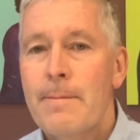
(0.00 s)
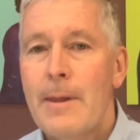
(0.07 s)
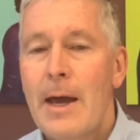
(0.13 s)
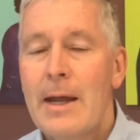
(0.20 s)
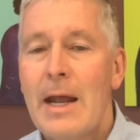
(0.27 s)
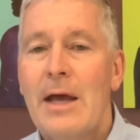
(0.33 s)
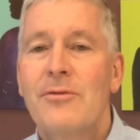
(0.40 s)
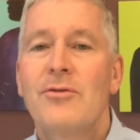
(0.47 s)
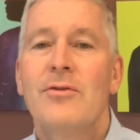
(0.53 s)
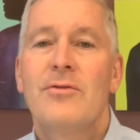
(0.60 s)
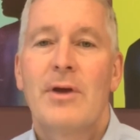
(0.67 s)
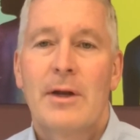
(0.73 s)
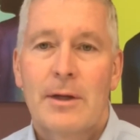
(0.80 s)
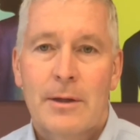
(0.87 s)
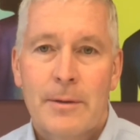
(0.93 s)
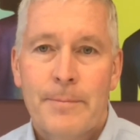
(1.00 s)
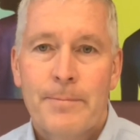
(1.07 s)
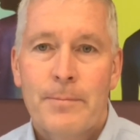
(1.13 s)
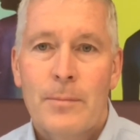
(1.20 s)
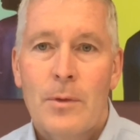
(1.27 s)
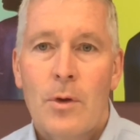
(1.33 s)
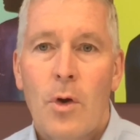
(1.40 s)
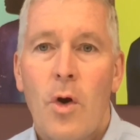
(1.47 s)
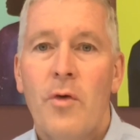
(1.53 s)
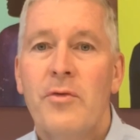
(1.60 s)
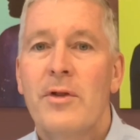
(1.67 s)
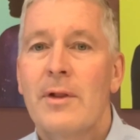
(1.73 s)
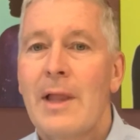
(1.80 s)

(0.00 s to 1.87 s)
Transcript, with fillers: At AstraZeneca, over the